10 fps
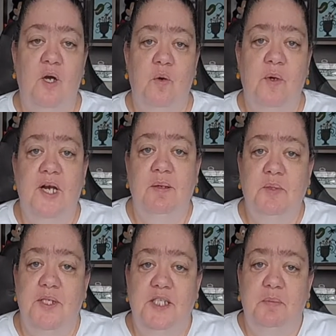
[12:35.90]
what I'm
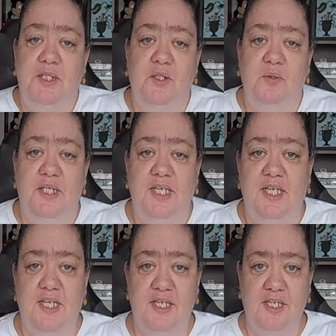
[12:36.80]
going to be doing
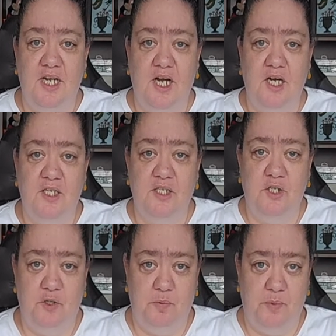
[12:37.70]
in
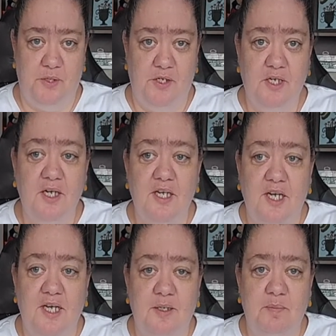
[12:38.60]
October,
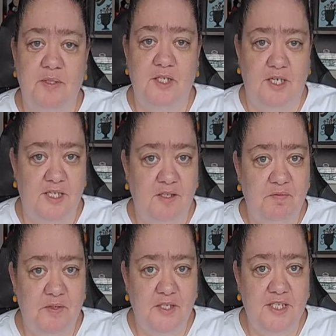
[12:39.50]
starting the
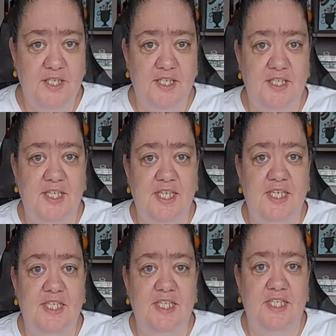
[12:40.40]
1st,
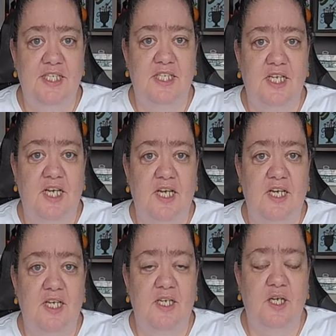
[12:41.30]
is
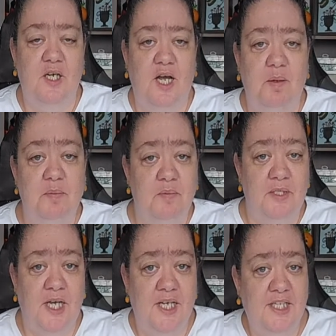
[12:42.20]
I'm
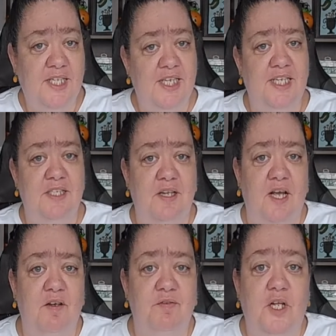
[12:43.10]
titling it
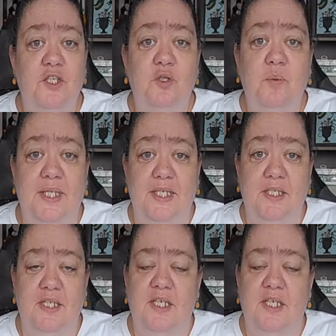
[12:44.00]
Flossoween.